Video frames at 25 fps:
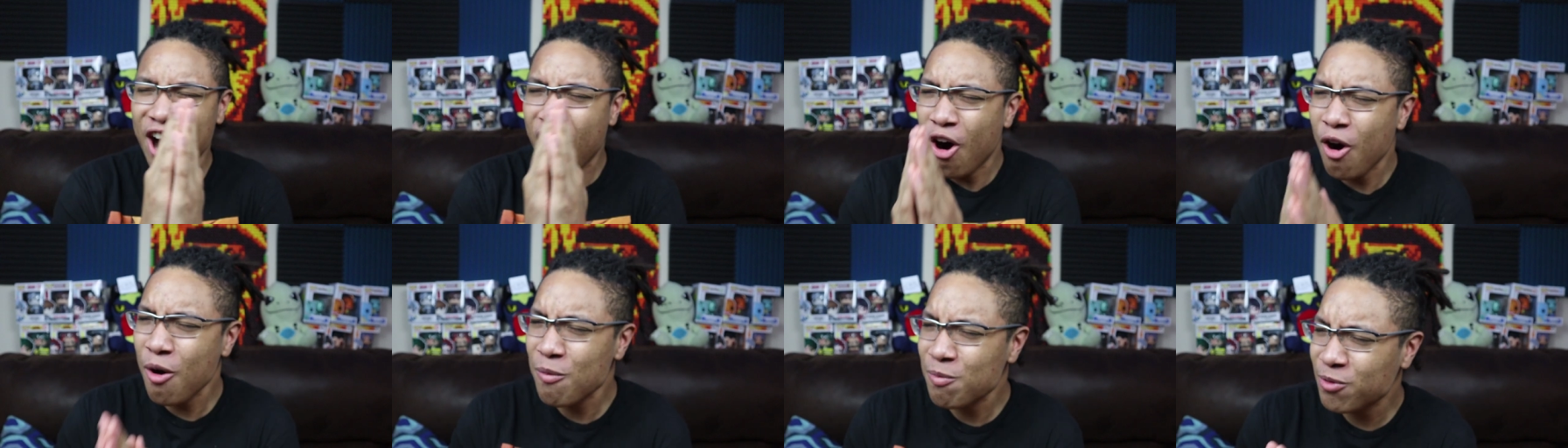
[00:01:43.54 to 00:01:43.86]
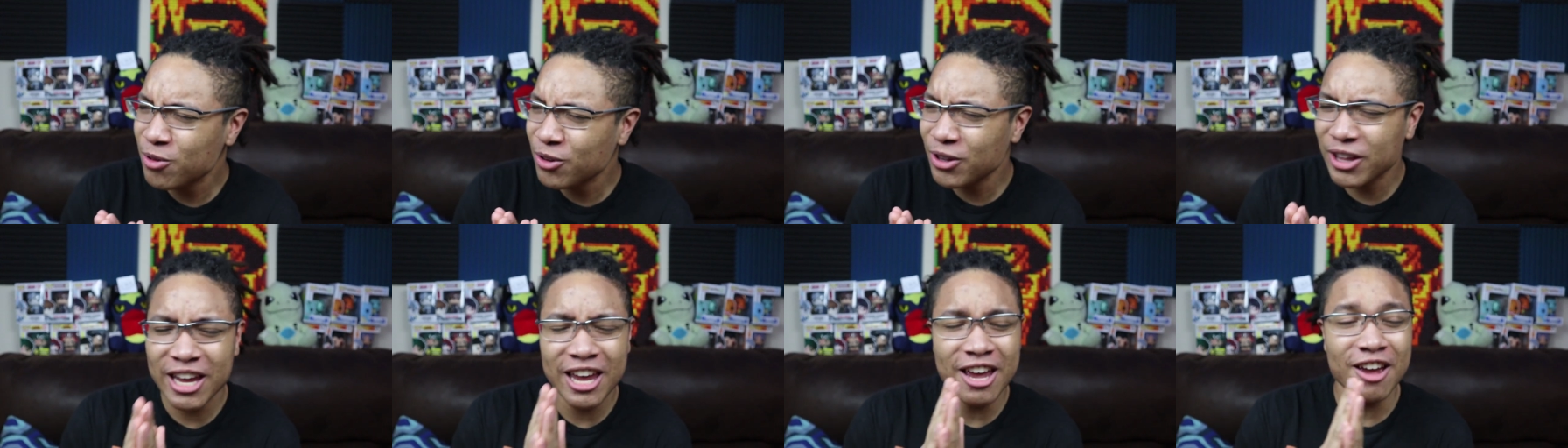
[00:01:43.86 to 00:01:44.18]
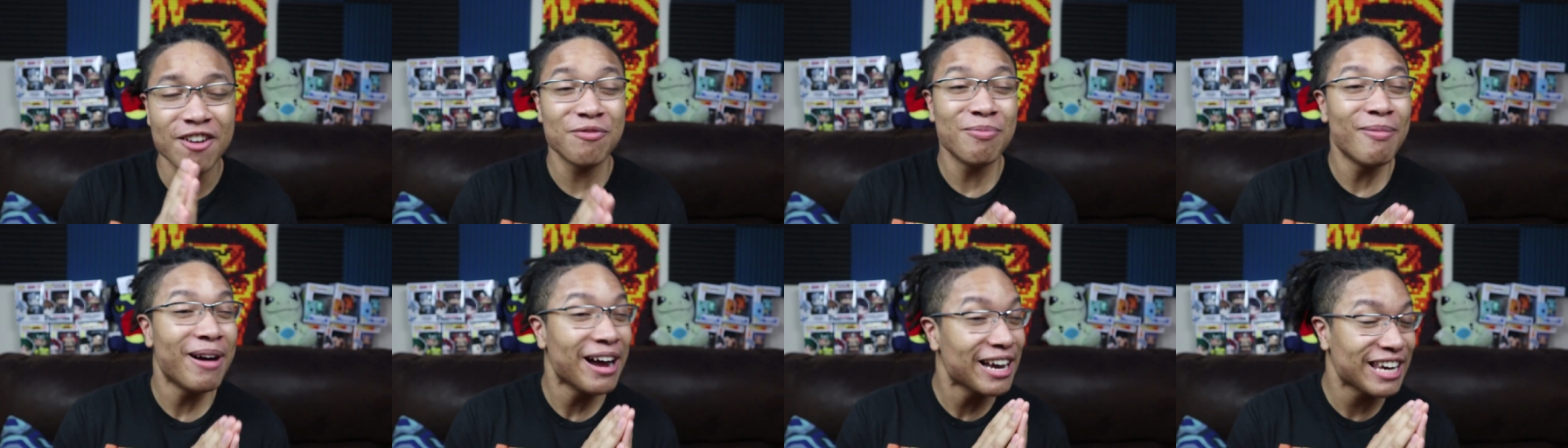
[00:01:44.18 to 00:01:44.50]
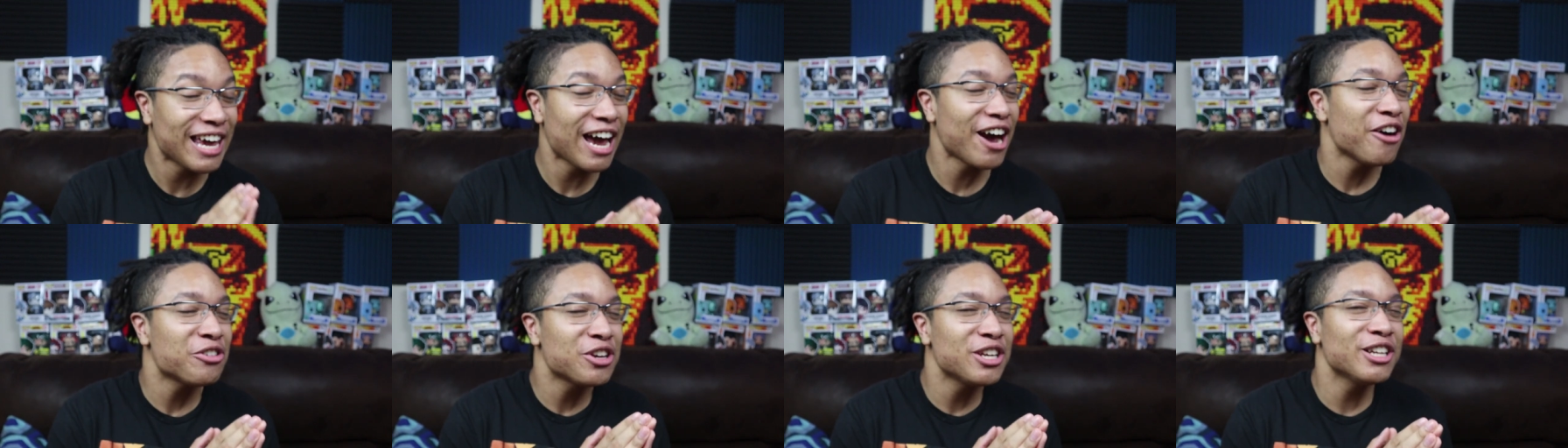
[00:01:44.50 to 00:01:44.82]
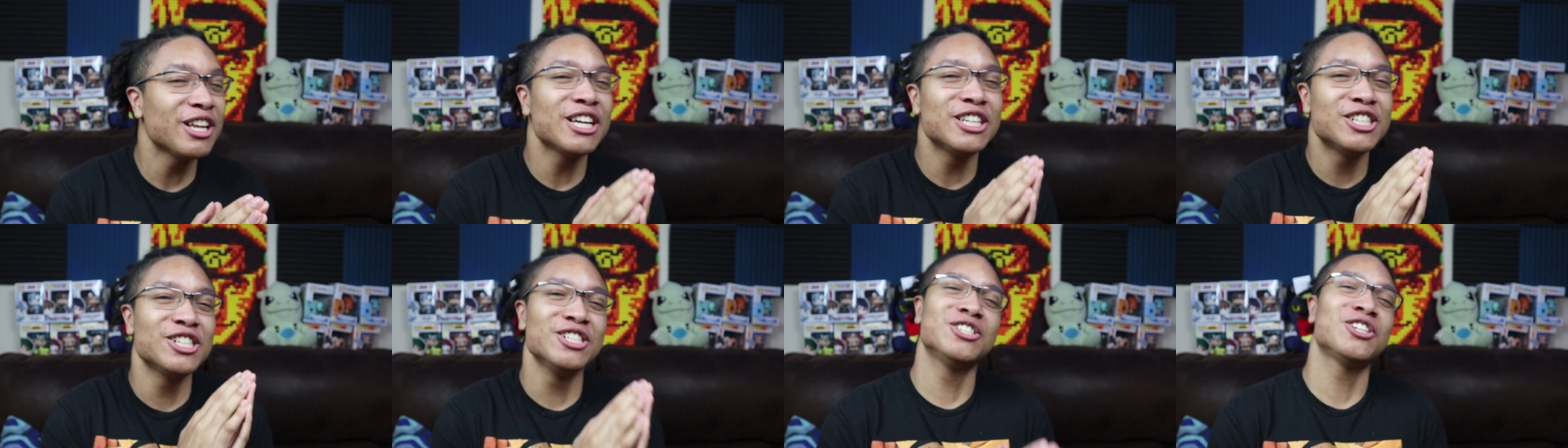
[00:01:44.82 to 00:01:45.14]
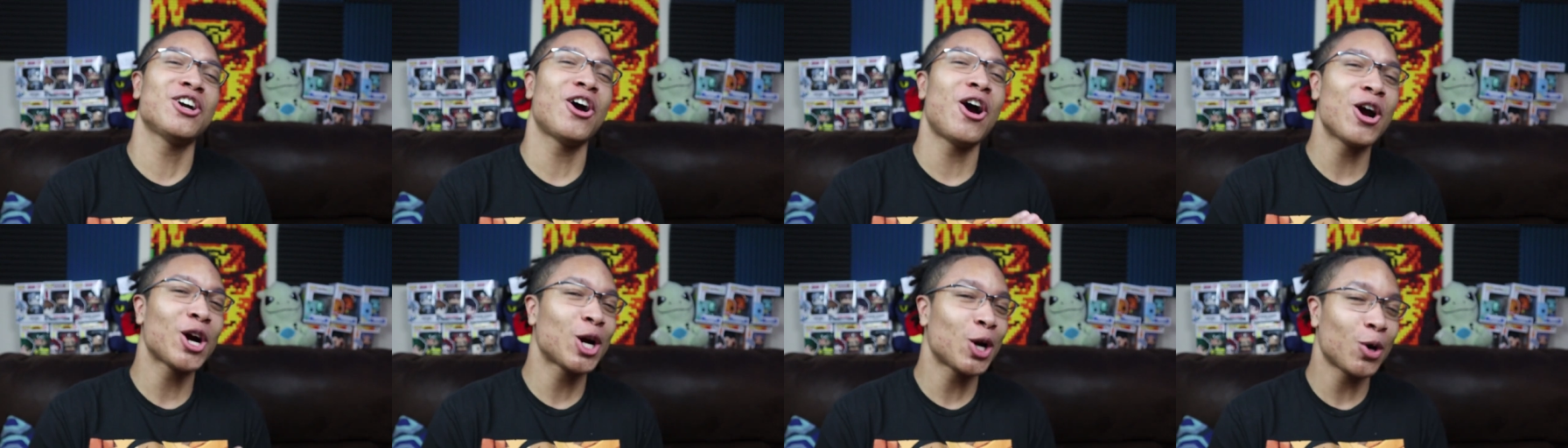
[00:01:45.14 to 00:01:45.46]
And hopefully, if my
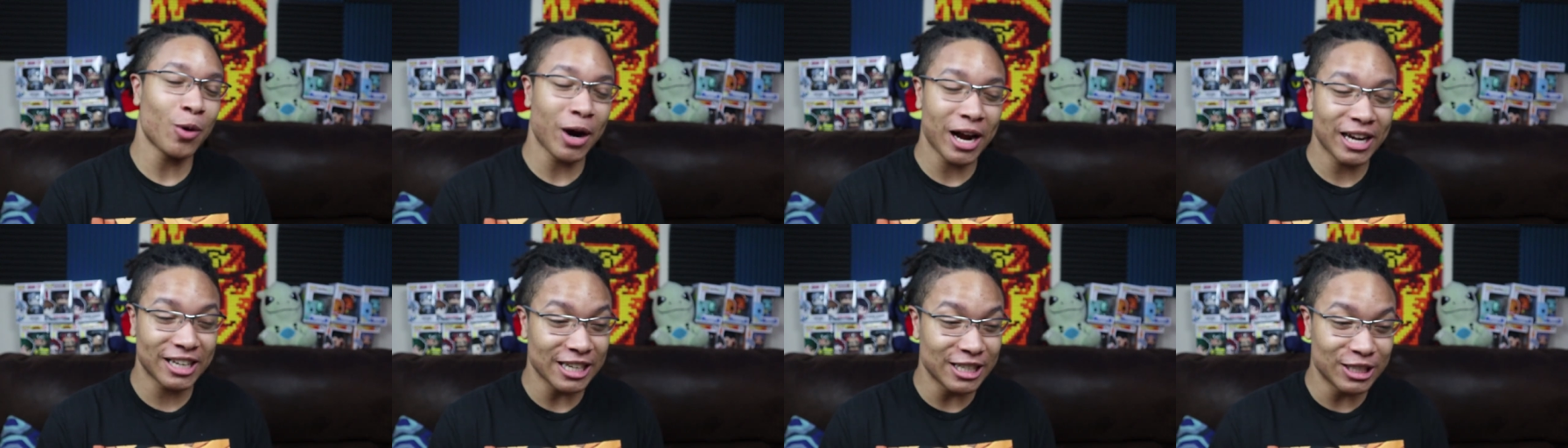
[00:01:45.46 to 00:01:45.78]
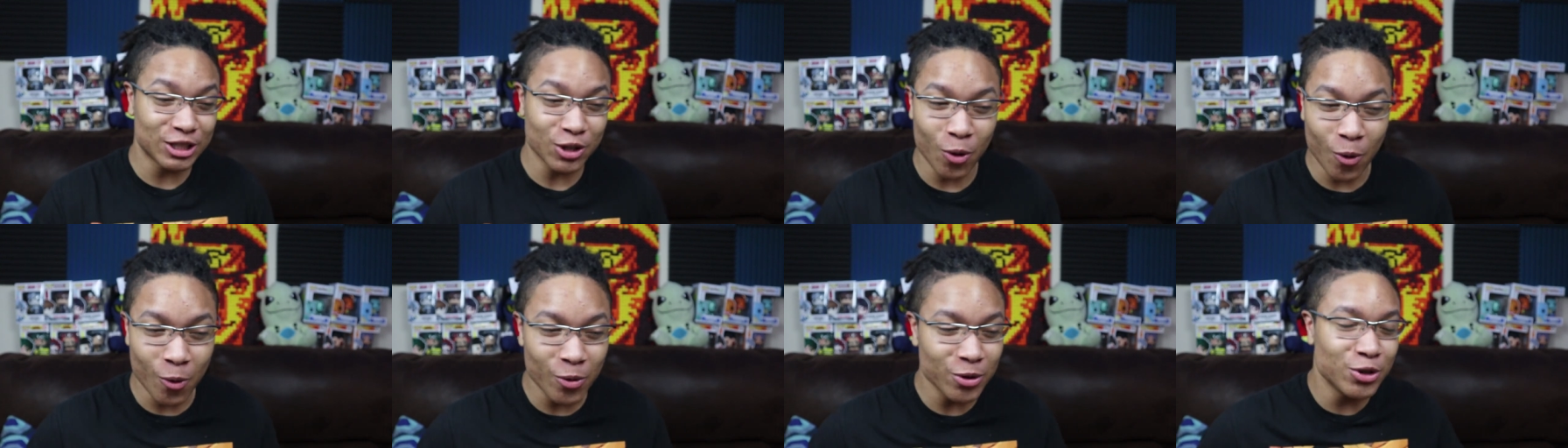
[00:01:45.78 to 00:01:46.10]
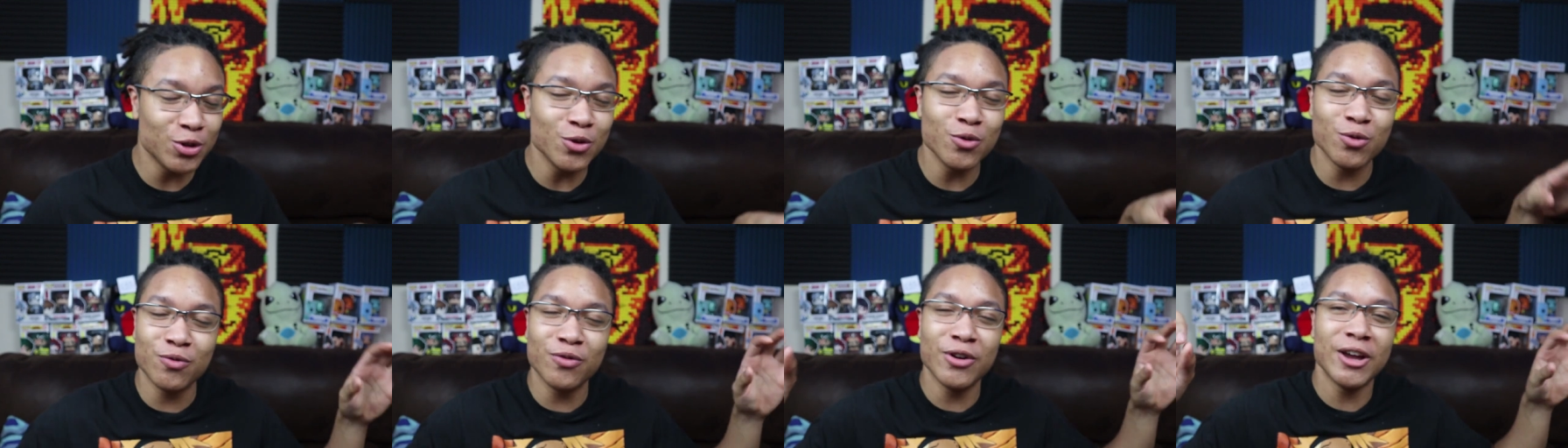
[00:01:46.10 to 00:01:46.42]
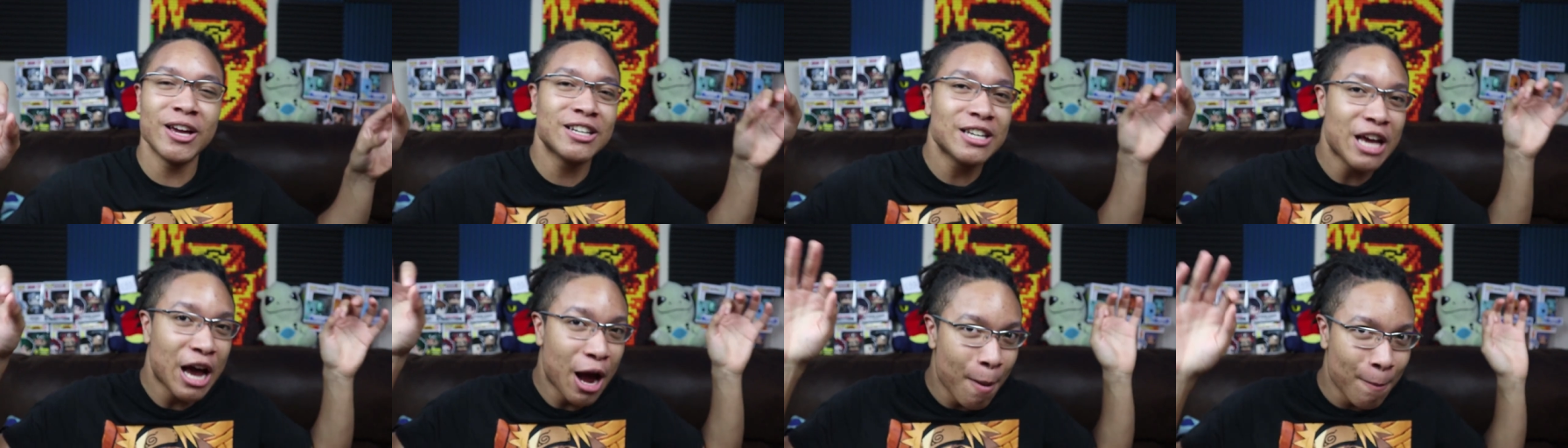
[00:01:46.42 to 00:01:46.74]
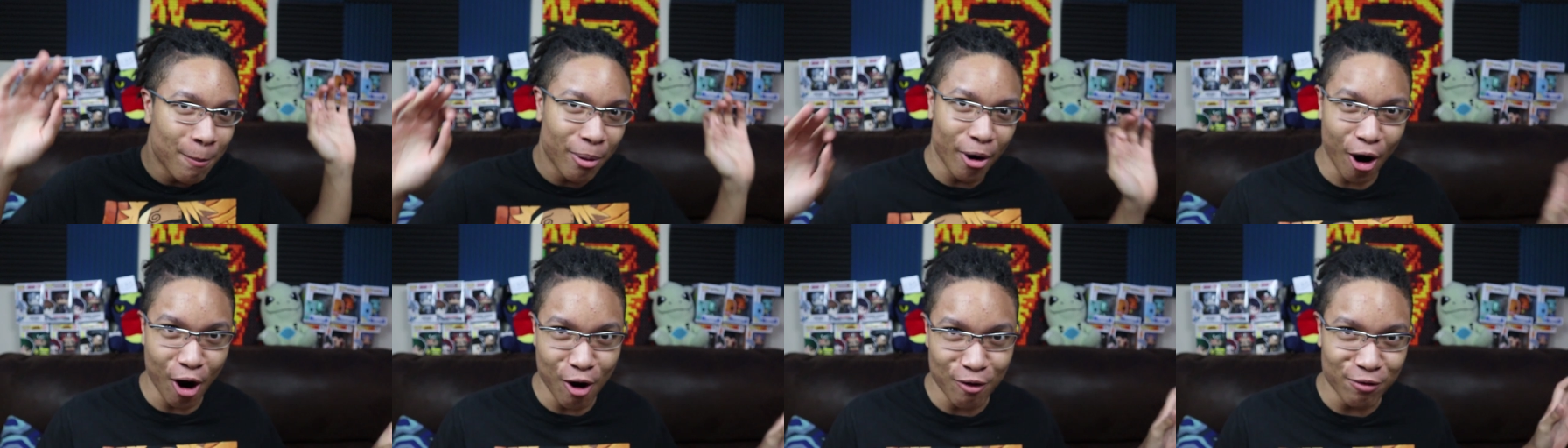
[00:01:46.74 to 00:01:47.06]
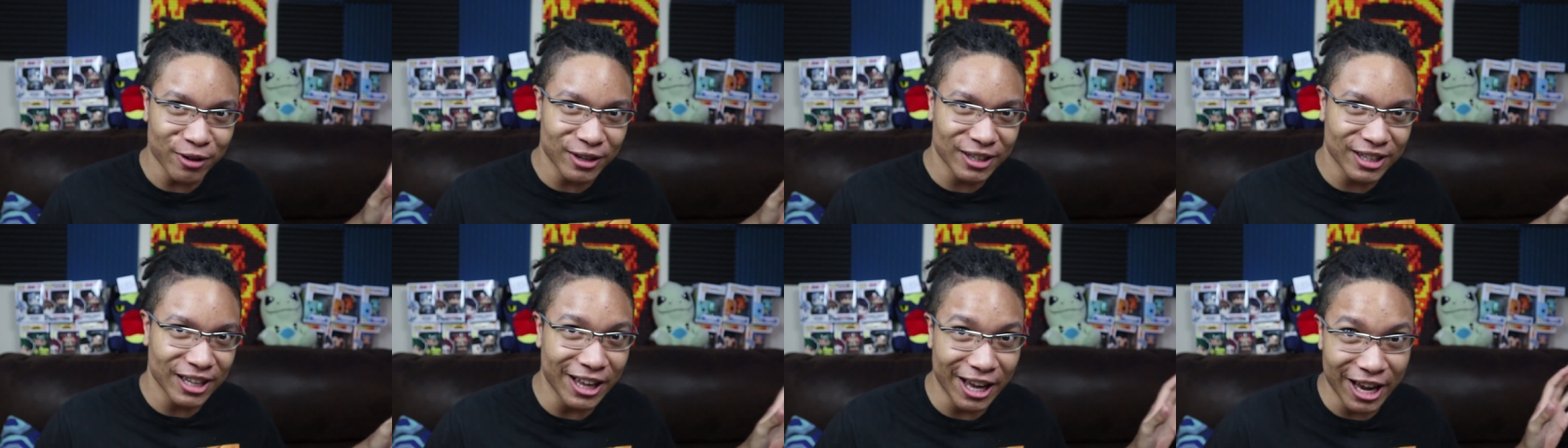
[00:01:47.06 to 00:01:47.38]
calculations are correct, it's going to fit
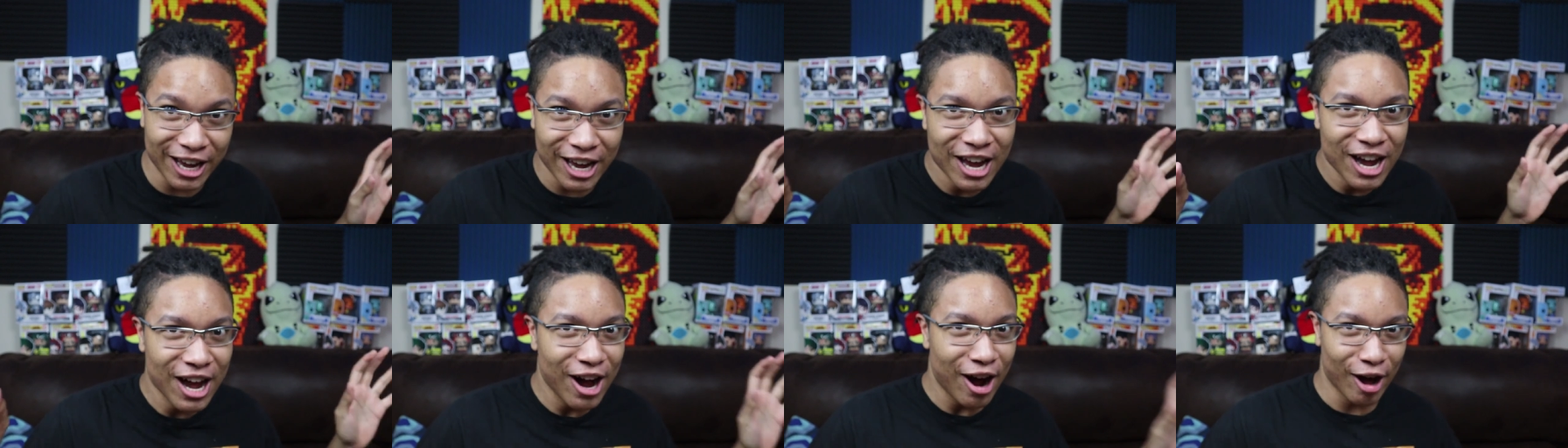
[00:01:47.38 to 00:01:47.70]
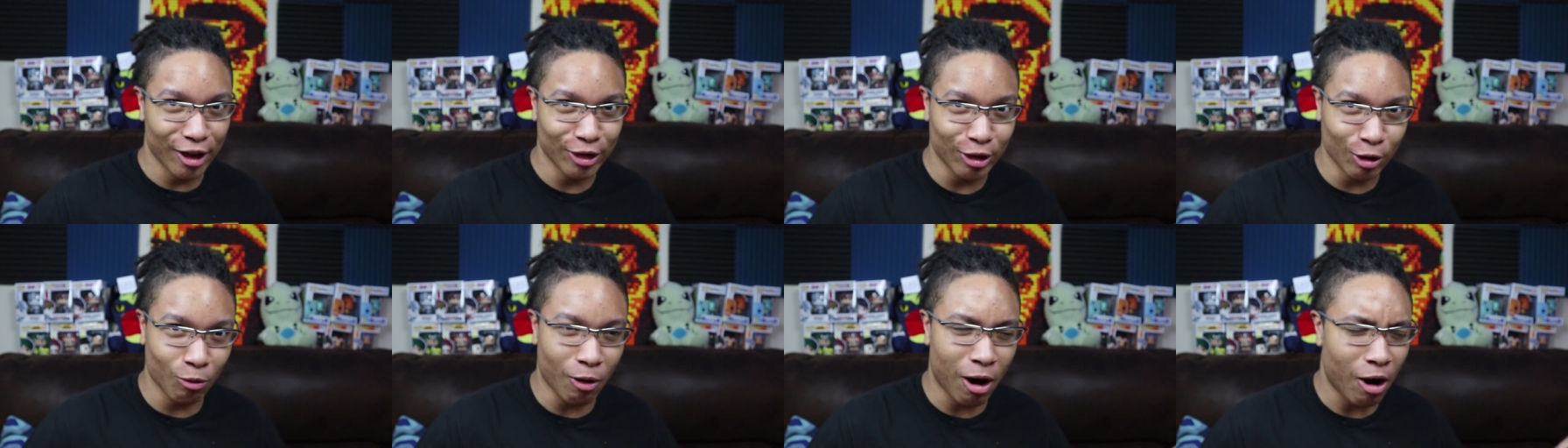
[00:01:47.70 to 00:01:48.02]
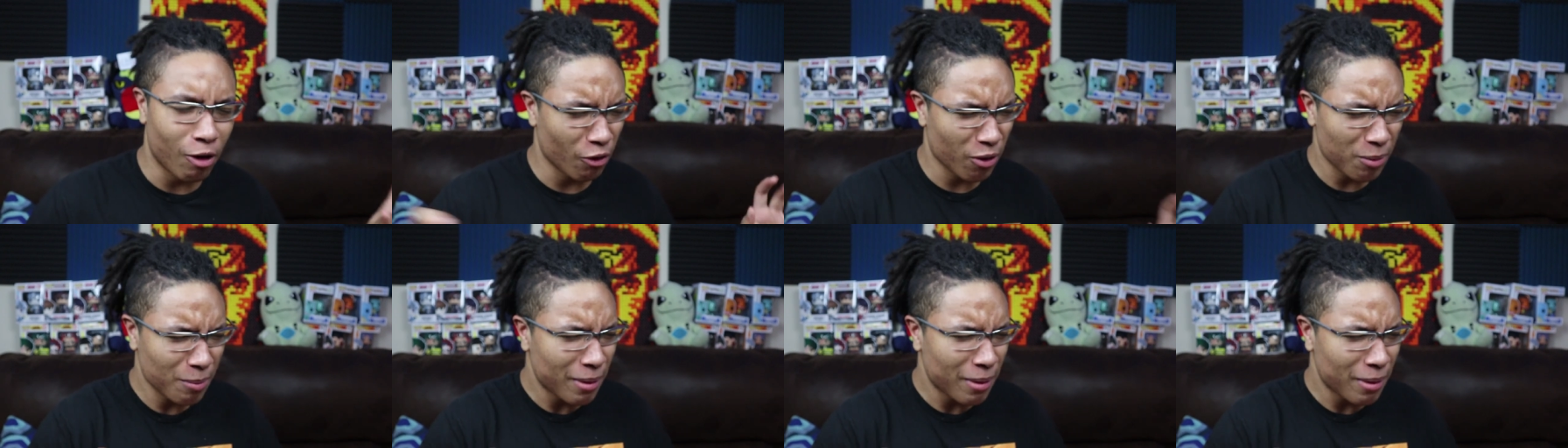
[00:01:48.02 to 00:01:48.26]
perfectly on the wall.